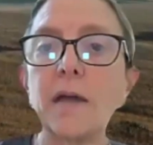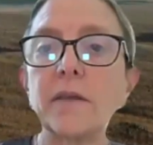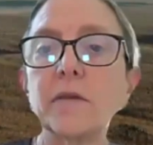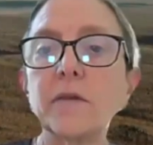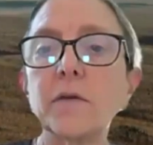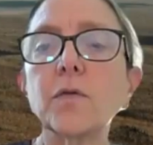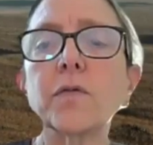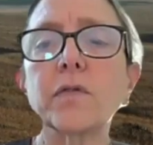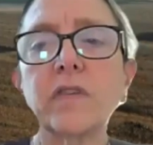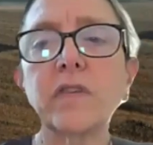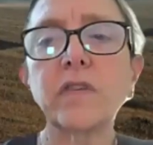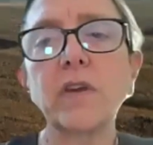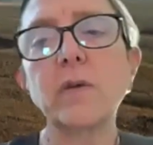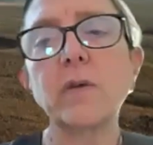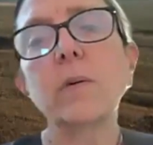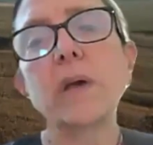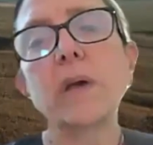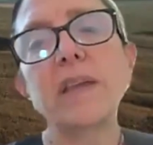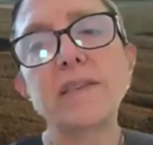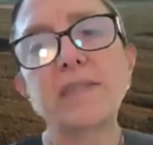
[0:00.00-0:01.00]
and
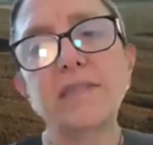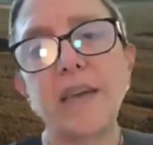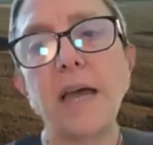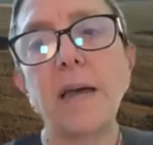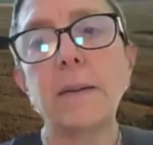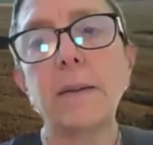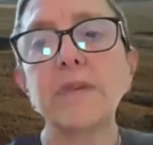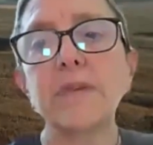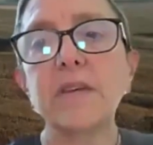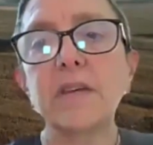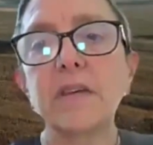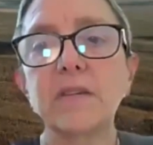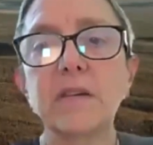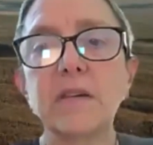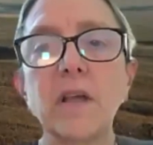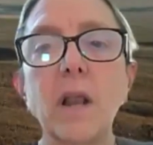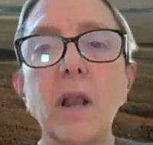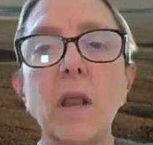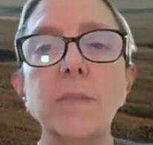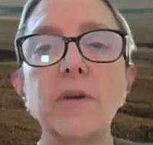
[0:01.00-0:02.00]
also adapting to
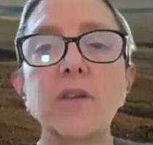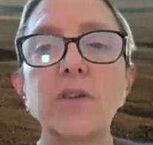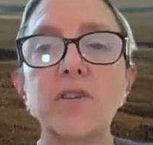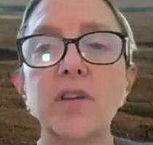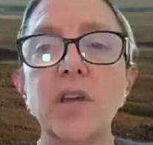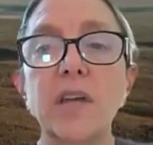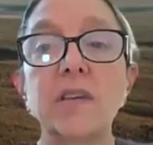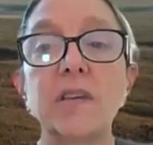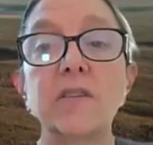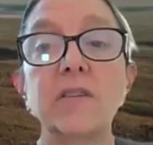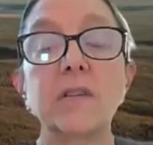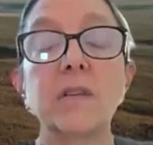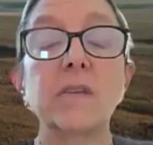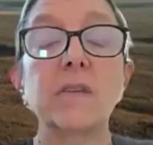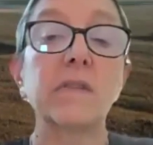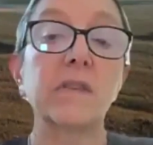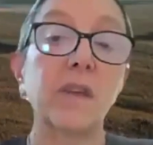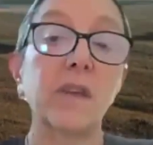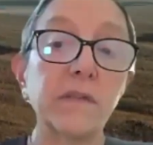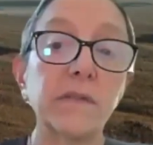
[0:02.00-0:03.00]
climate changes
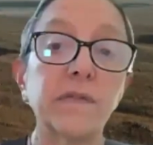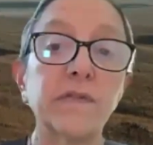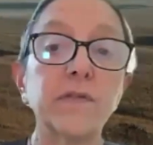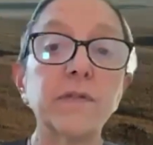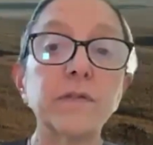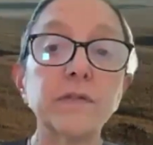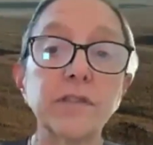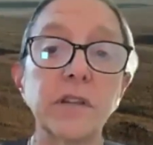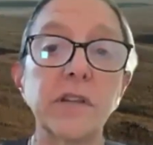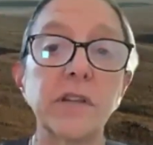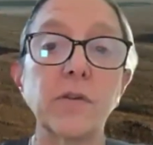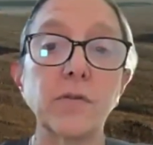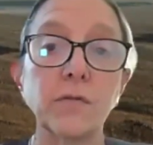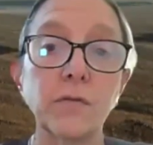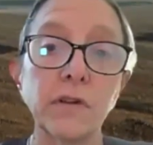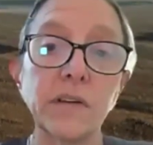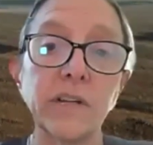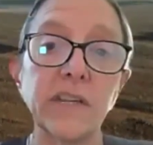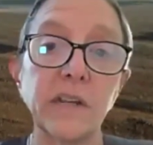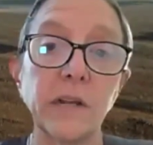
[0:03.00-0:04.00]
that unfortunately are
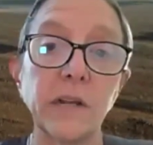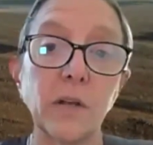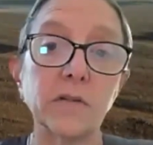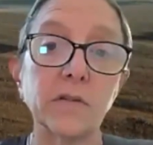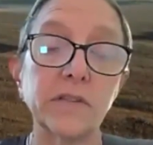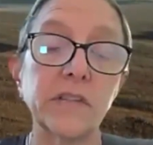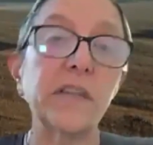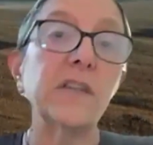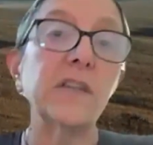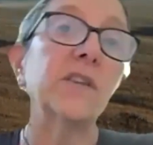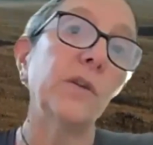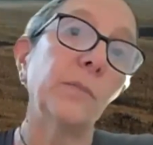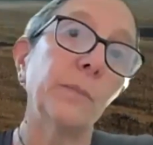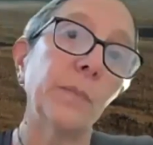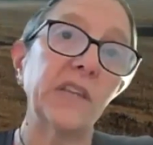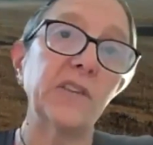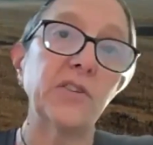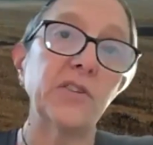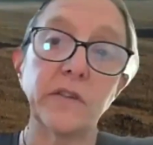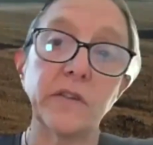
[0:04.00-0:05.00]
already locked in. You
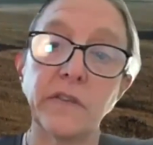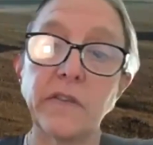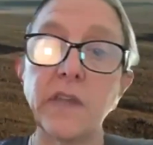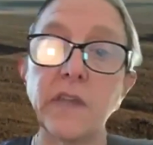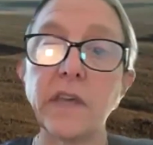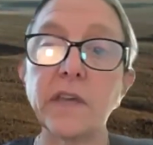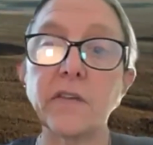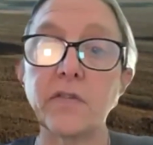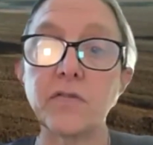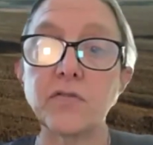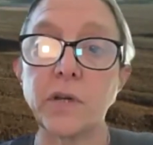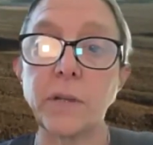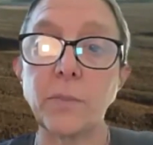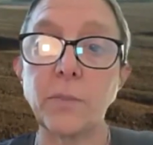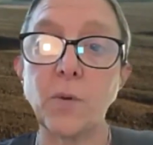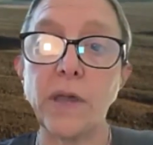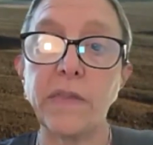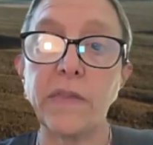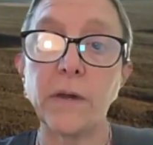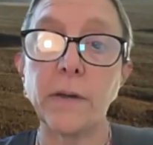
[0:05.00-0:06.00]
mentioned the
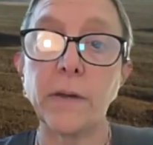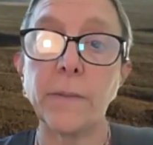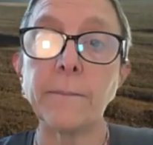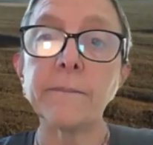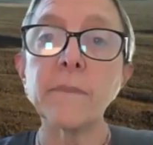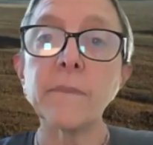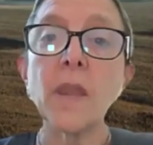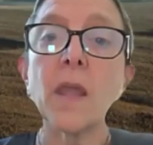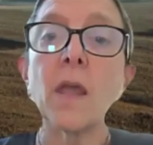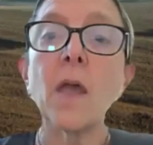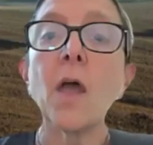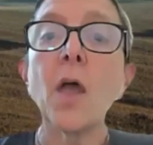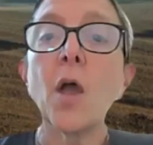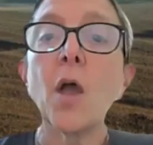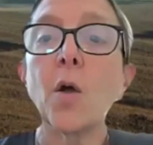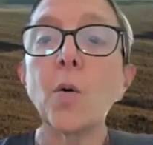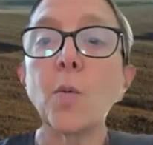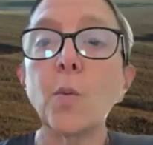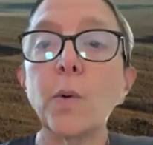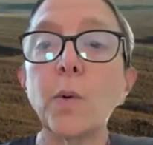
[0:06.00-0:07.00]
extreme weather.
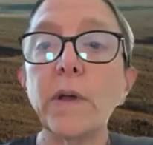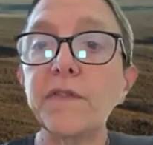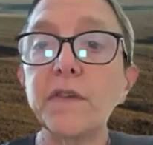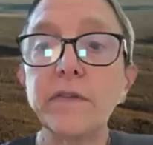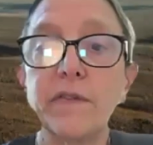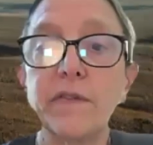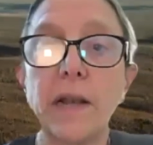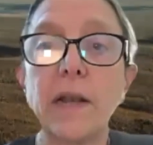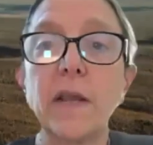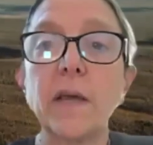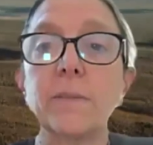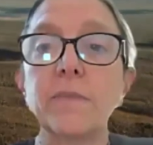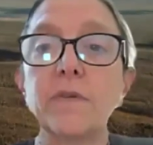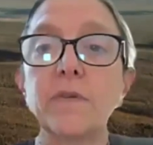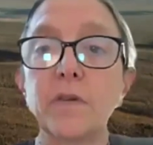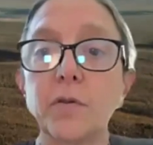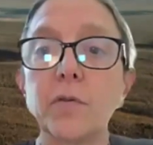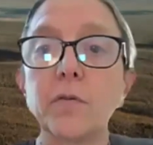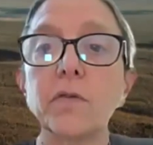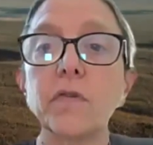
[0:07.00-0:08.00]
We've developed
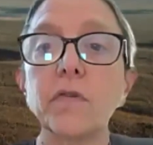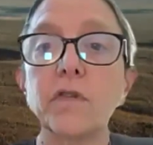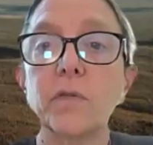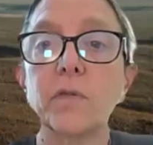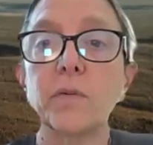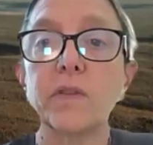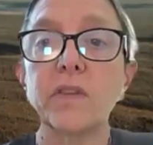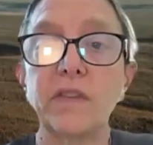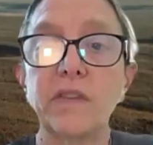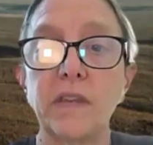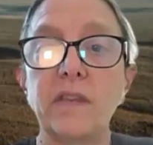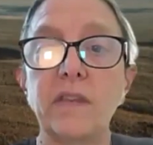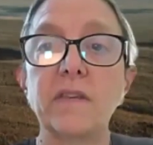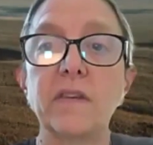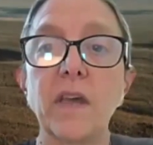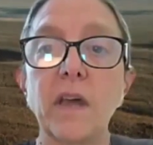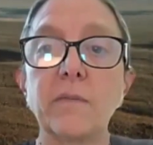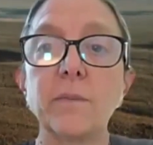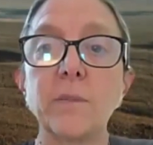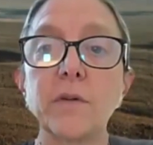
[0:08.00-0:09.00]
tools to
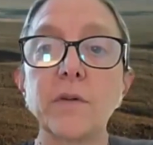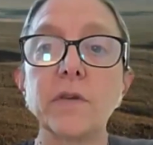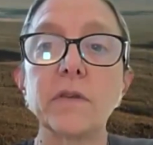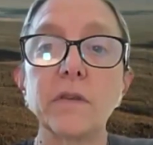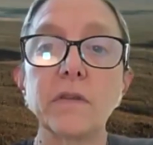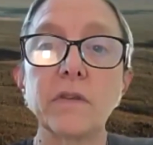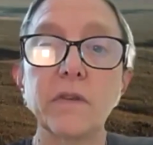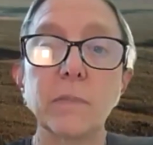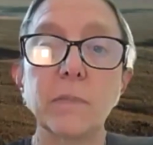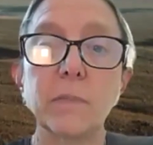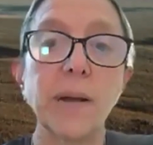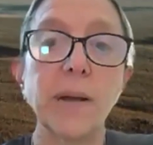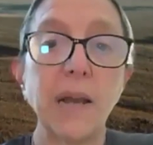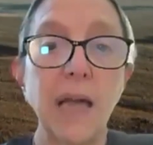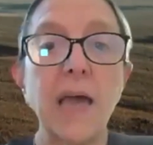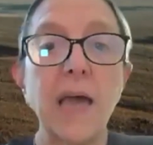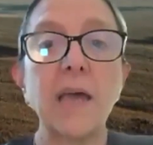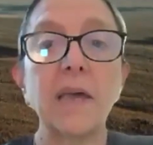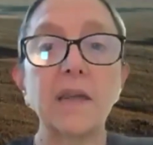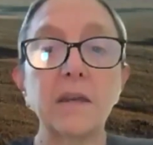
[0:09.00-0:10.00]
assist governments to
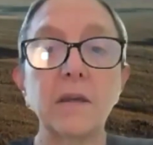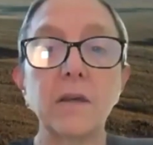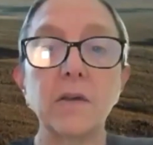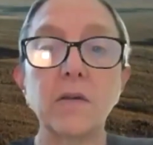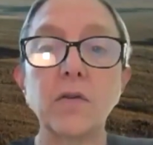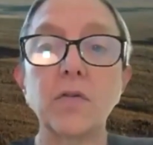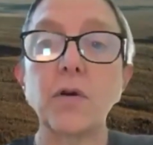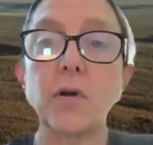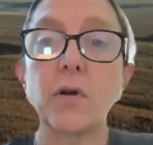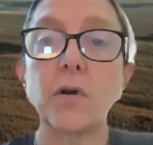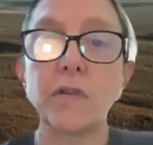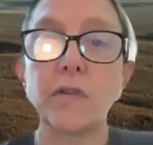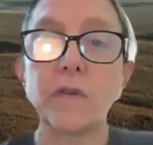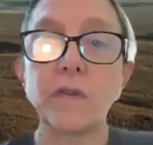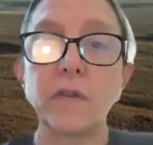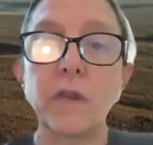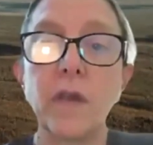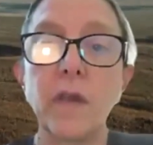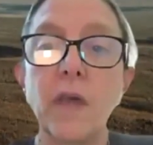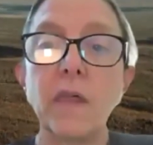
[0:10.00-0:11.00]
plan
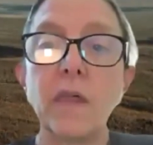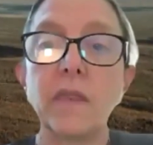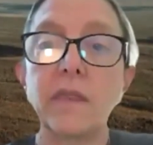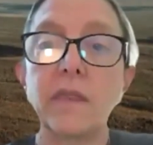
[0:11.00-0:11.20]
across